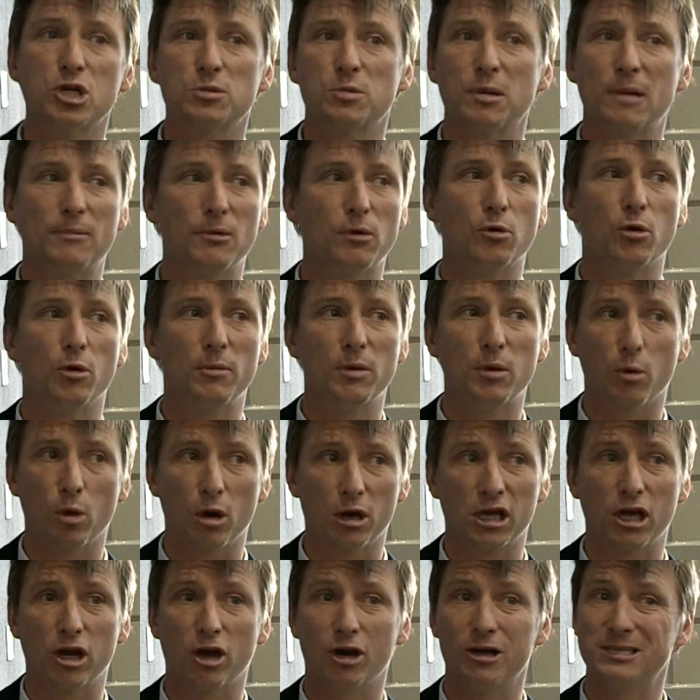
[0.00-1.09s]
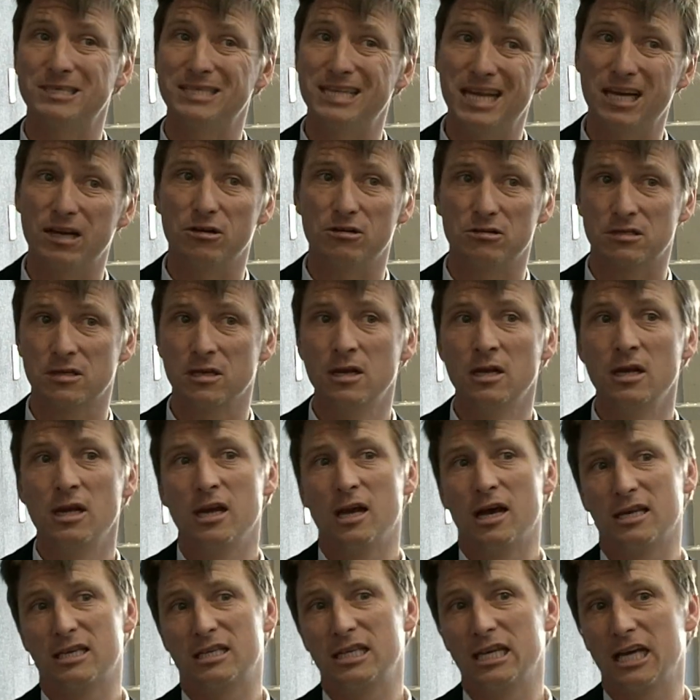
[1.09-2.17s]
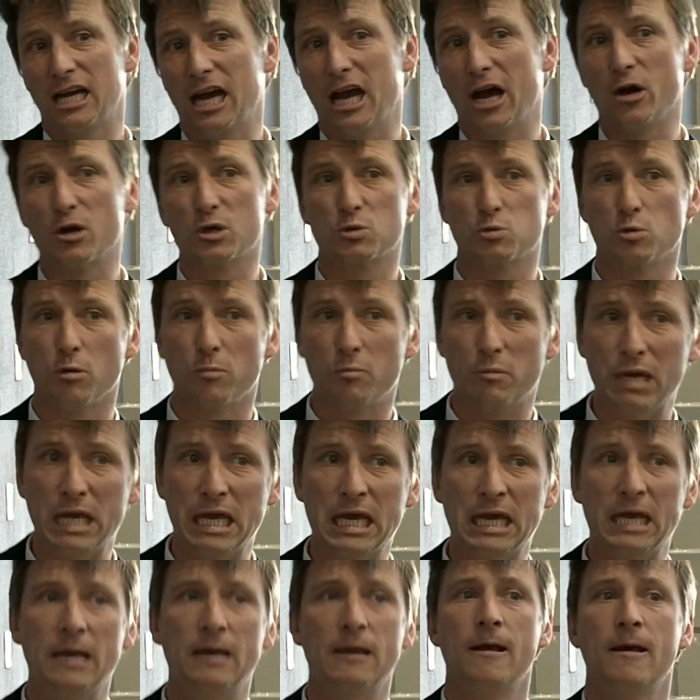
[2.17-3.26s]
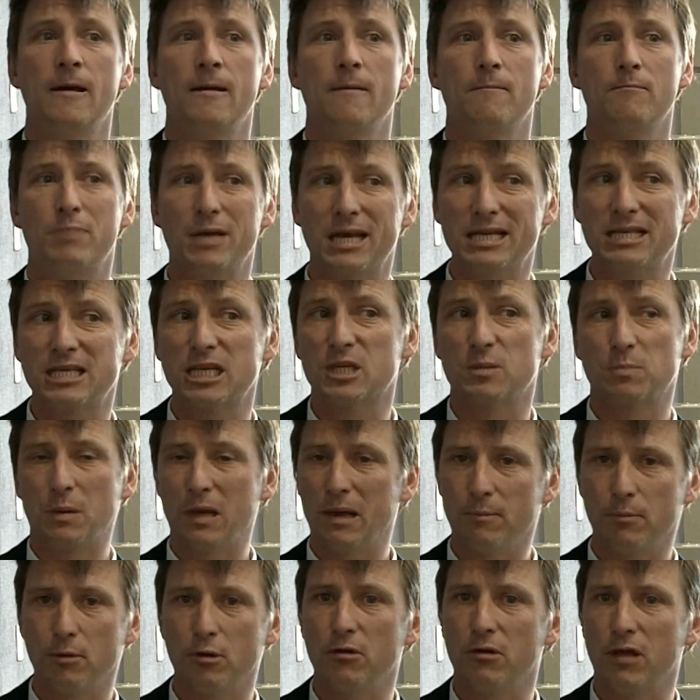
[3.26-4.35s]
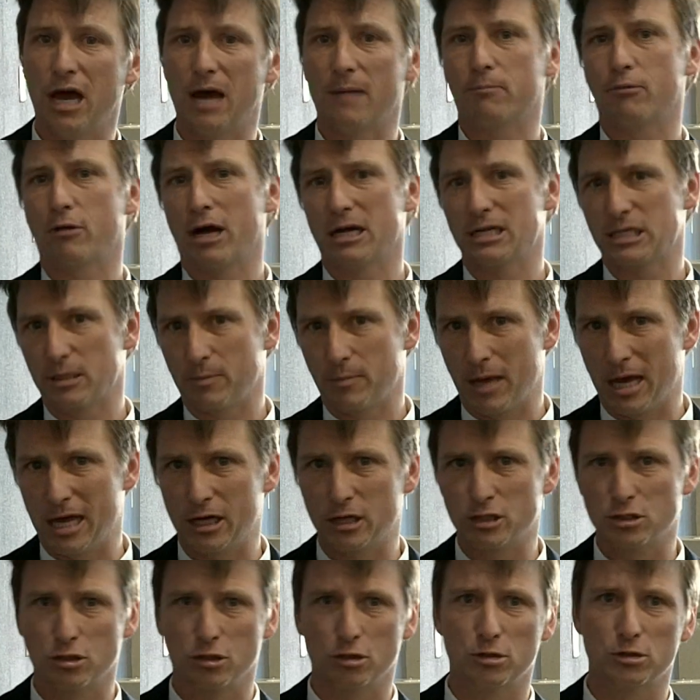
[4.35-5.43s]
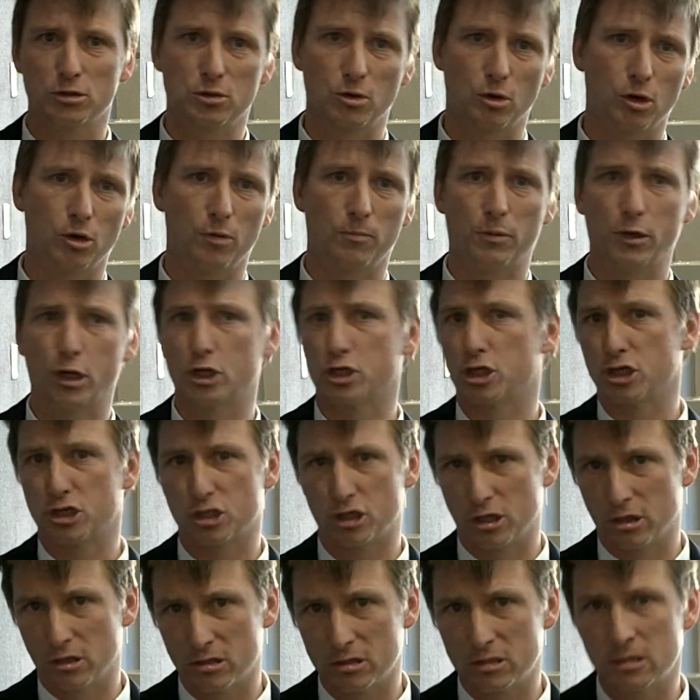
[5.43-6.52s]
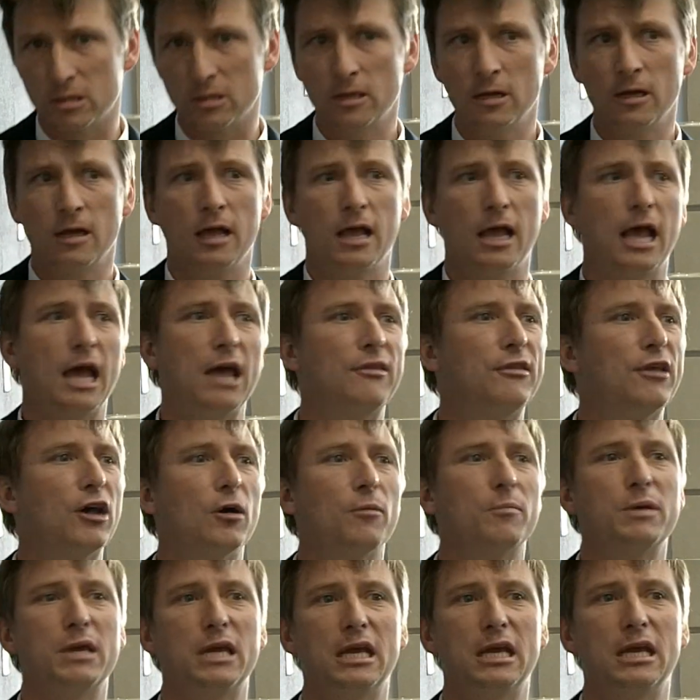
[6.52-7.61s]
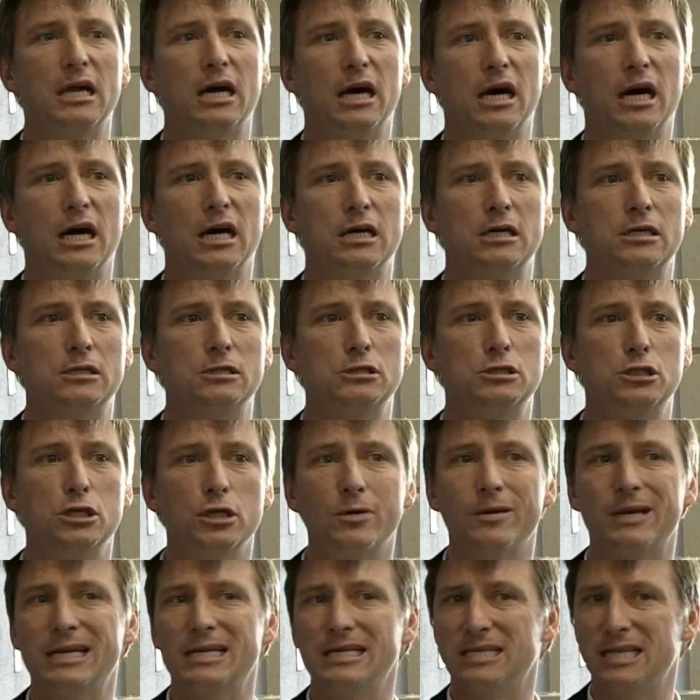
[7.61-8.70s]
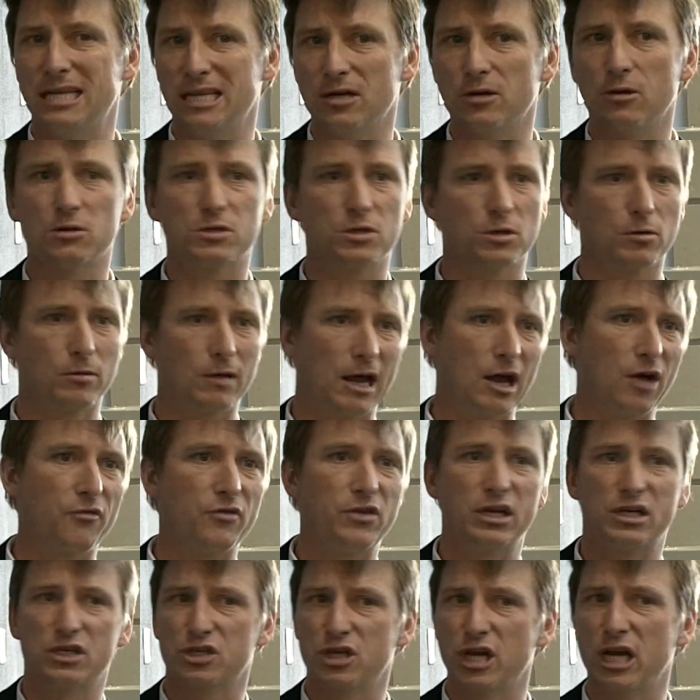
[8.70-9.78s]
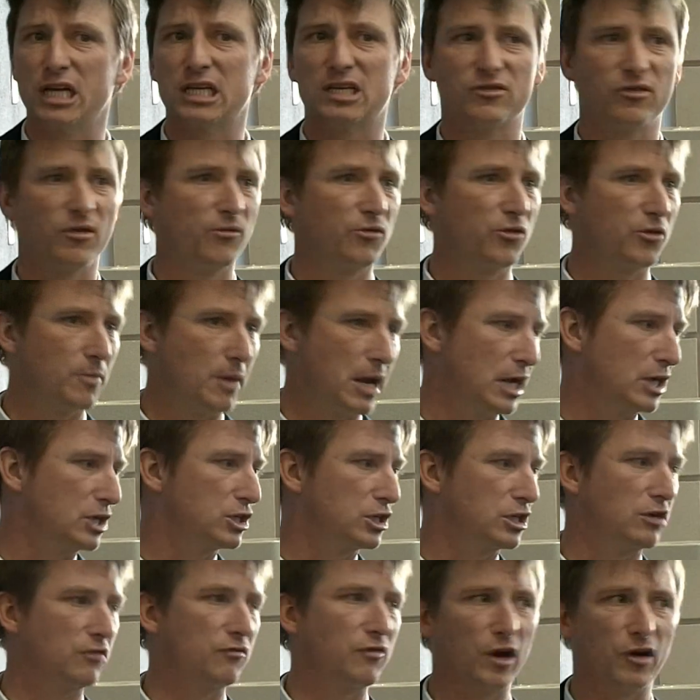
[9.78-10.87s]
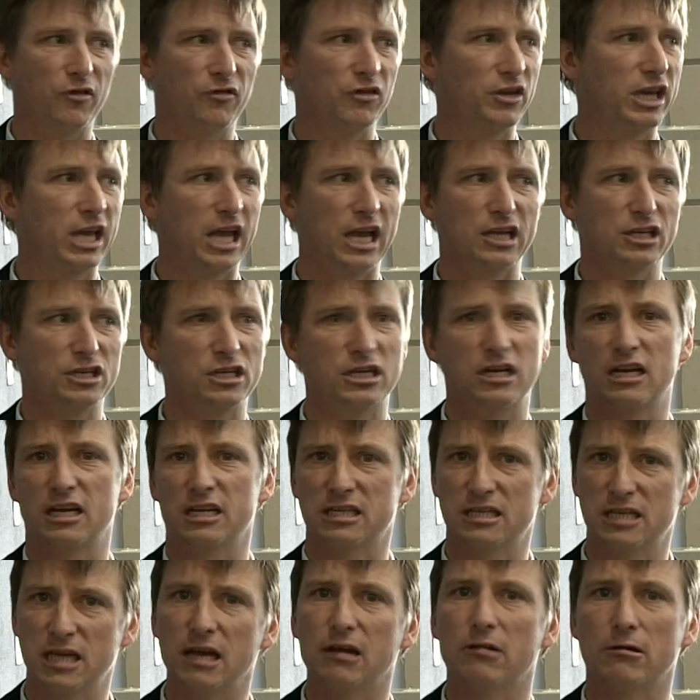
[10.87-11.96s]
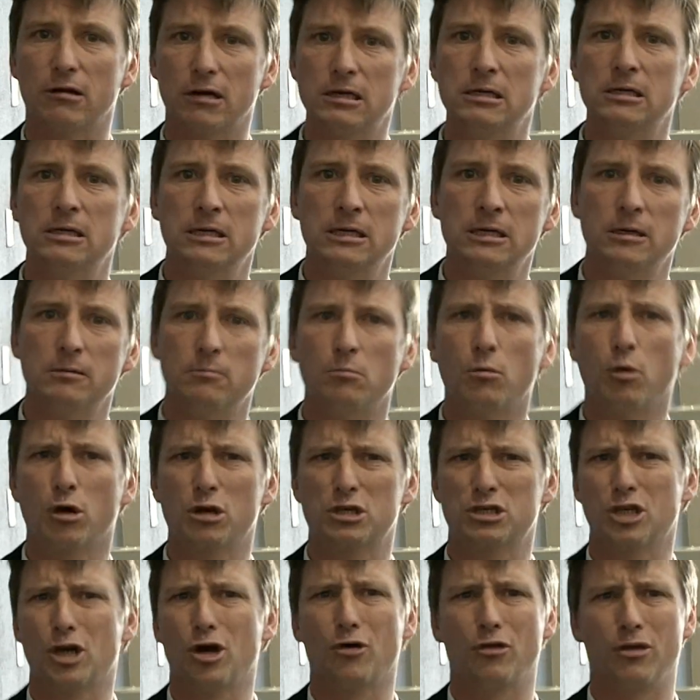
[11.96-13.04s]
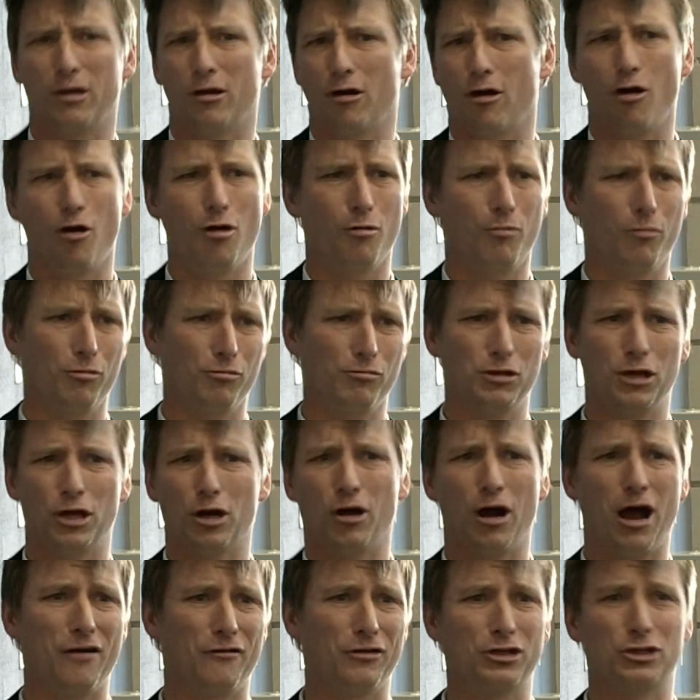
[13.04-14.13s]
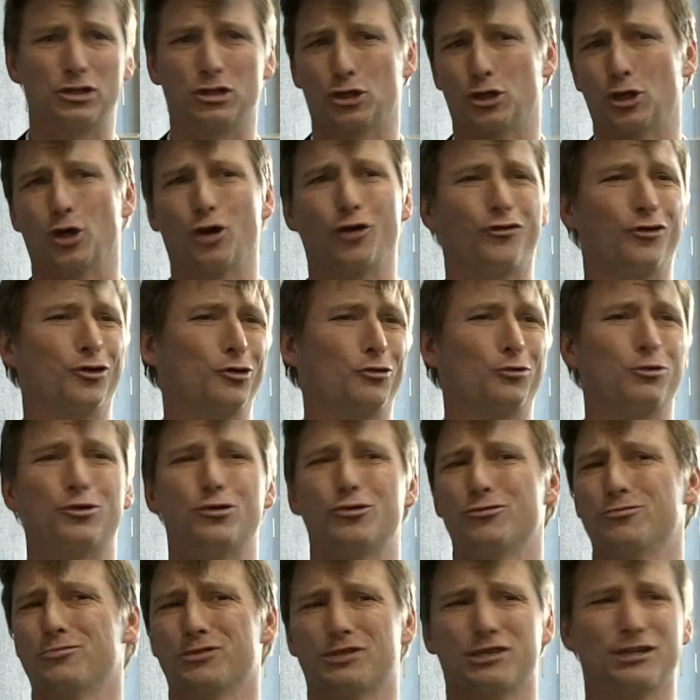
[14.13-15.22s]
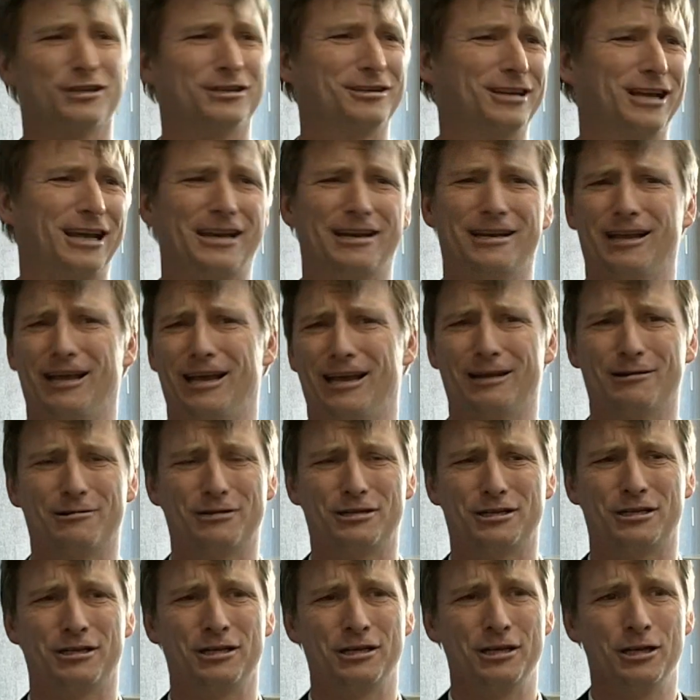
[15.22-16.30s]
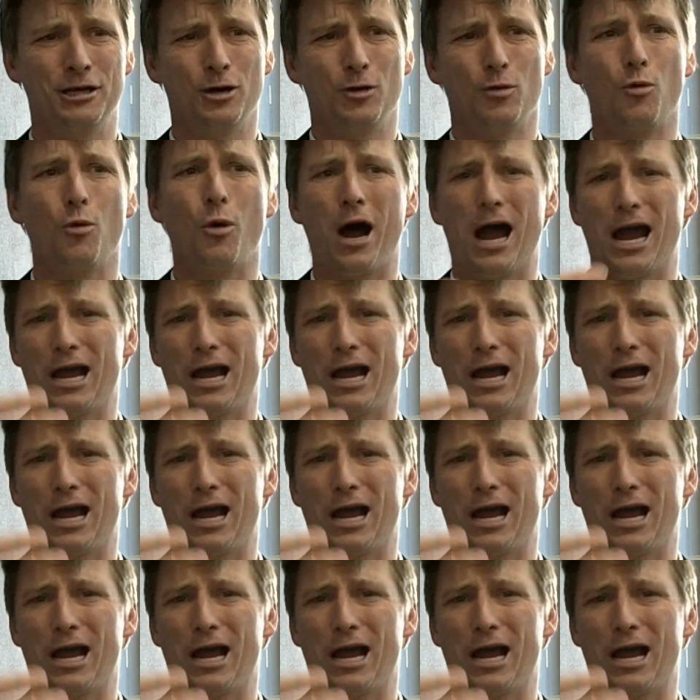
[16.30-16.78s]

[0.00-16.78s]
most mm-hmm. people will be working on deals. CIOs will be business people, not project managers yeah. or purchasers, and they'll be doing deals around the exchange of information and verification, etc. So there's going to be kind of a server rooms. And, okay, and is there going to be kind